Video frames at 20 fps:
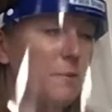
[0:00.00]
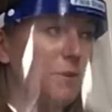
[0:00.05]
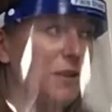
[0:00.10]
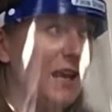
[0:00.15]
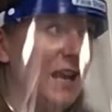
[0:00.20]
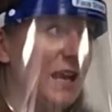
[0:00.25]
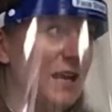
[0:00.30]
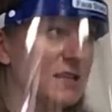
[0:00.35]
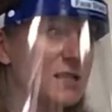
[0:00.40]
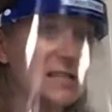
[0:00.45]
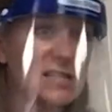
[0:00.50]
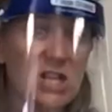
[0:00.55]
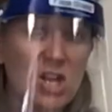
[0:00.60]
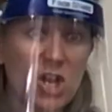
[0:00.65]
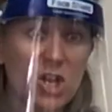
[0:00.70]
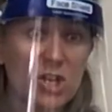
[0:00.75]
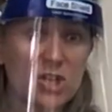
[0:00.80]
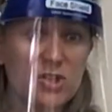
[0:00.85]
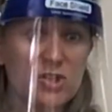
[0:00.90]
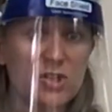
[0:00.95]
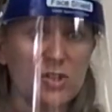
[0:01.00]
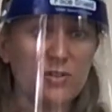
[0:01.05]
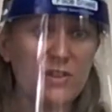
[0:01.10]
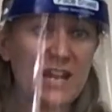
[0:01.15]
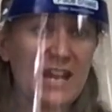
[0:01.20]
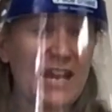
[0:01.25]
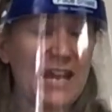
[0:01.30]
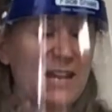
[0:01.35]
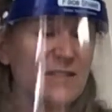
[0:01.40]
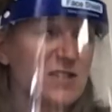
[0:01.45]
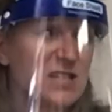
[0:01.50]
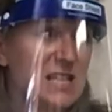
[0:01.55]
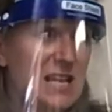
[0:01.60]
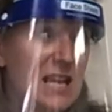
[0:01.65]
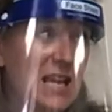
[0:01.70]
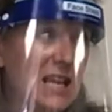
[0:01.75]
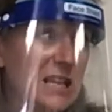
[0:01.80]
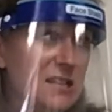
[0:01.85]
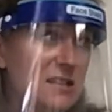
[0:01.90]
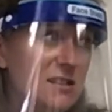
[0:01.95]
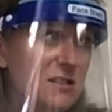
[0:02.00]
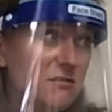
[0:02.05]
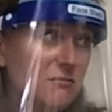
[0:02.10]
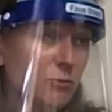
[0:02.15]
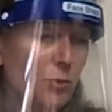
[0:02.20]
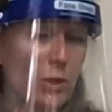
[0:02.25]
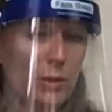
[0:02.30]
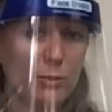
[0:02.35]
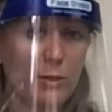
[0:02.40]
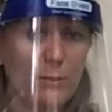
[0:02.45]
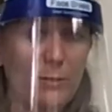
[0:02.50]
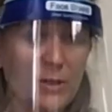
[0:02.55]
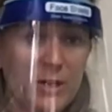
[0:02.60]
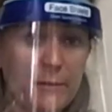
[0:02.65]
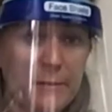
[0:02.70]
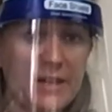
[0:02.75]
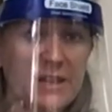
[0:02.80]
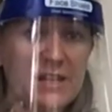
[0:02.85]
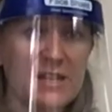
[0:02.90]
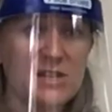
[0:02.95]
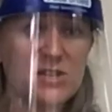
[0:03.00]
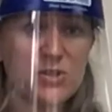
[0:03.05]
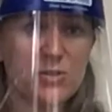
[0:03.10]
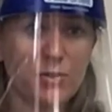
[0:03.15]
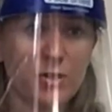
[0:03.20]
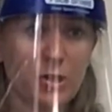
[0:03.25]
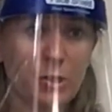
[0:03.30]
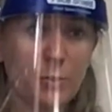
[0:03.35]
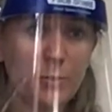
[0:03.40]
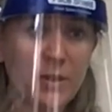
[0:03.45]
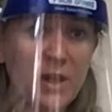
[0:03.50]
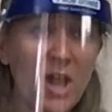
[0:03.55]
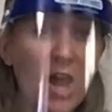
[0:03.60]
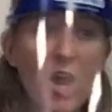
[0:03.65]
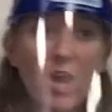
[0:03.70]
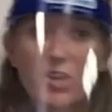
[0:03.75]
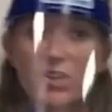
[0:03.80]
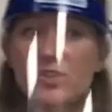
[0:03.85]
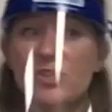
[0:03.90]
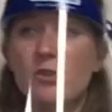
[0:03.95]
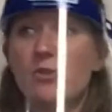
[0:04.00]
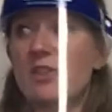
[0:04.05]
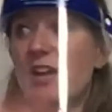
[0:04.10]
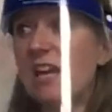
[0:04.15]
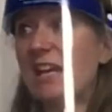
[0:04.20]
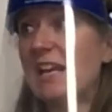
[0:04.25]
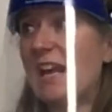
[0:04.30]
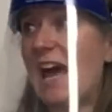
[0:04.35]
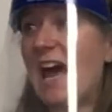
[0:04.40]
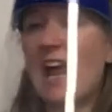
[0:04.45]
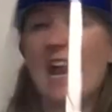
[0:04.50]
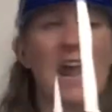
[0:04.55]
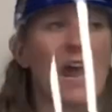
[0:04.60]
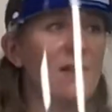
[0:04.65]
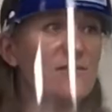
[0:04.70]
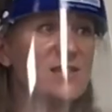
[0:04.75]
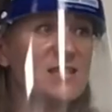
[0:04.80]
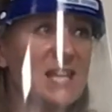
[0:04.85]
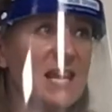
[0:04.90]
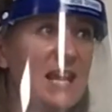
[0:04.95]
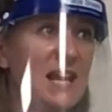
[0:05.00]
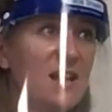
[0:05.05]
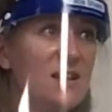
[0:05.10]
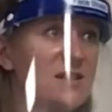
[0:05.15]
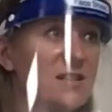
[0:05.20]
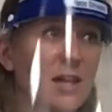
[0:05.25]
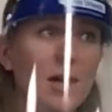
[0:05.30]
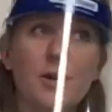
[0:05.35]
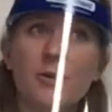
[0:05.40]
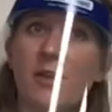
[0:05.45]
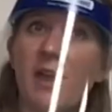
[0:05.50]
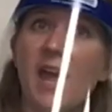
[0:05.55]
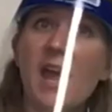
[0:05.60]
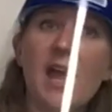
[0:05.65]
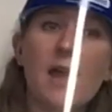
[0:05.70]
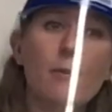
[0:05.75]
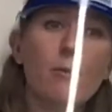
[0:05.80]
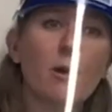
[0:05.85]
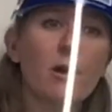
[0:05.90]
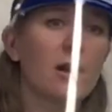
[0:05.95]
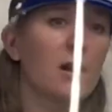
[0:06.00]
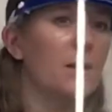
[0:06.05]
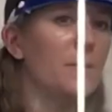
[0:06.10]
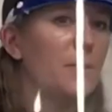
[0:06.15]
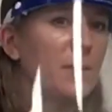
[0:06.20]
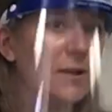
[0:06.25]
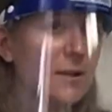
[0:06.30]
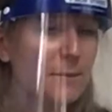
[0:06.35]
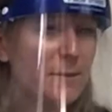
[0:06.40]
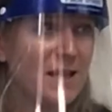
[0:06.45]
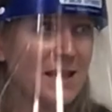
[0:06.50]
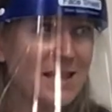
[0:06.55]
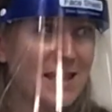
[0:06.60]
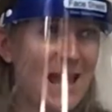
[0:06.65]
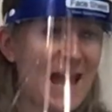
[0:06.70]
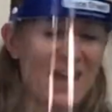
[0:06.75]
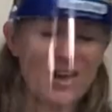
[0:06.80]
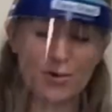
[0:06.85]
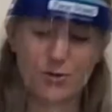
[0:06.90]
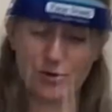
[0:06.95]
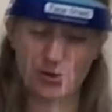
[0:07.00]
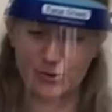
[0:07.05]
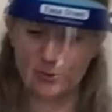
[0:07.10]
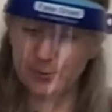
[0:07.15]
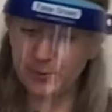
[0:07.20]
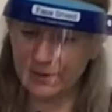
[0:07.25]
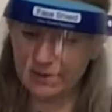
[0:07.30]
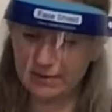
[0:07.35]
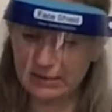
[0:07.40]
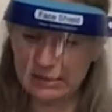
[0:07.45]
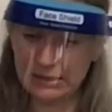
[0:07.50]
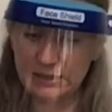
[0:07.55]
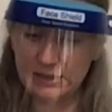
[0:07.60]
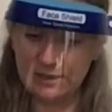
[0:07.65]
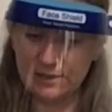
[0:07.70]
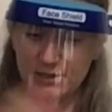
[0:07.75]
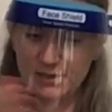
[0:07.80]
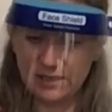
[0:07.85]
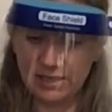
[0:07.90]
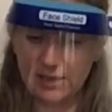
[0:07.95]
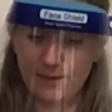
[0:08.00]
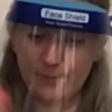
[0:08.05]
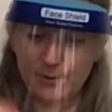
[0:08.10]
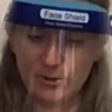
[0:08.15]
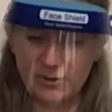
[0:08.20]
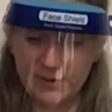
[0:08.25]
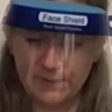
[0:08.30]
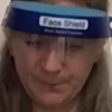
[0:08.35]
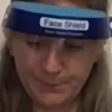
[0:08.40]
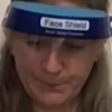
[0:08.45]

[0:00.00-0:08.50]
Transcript: plants. Do they have seeds? Well, we'll put them in this group. Do they not have seeds? Okay, we're going to put them in that group. Keep going.